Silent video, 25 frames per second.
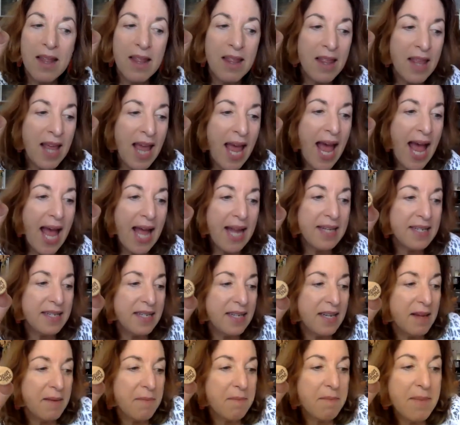That
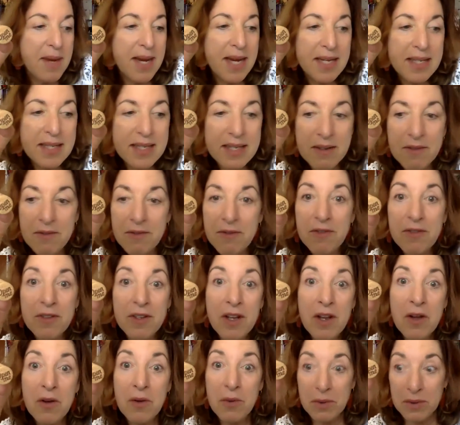makes it
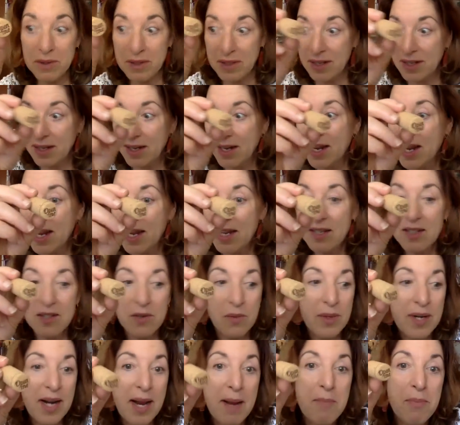float. So
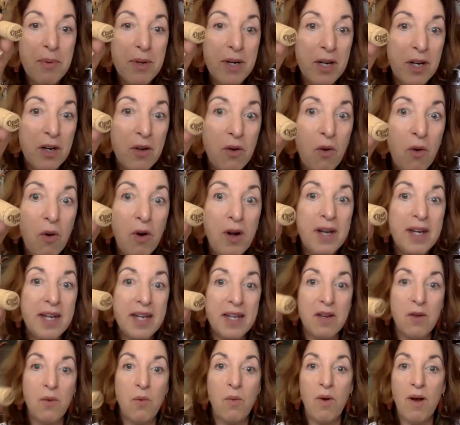when I put a cork
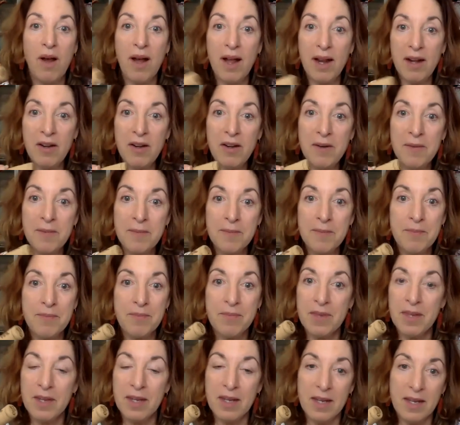in the water,
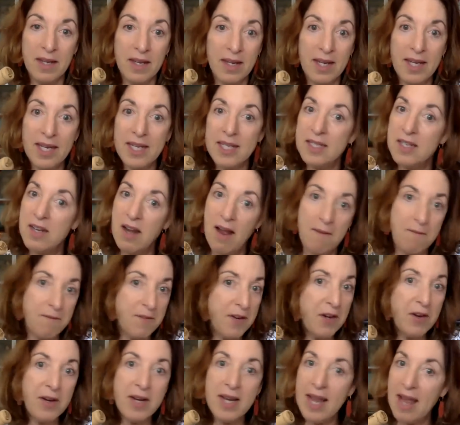it's not
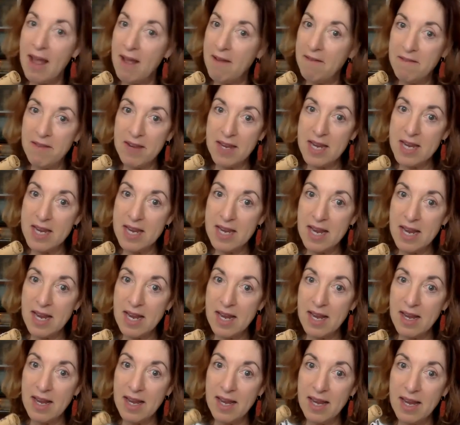very heavy
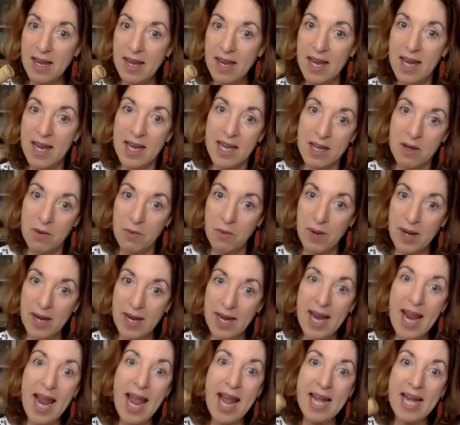
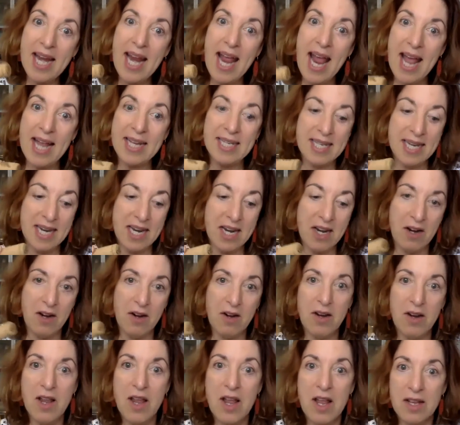anyway, and it has air.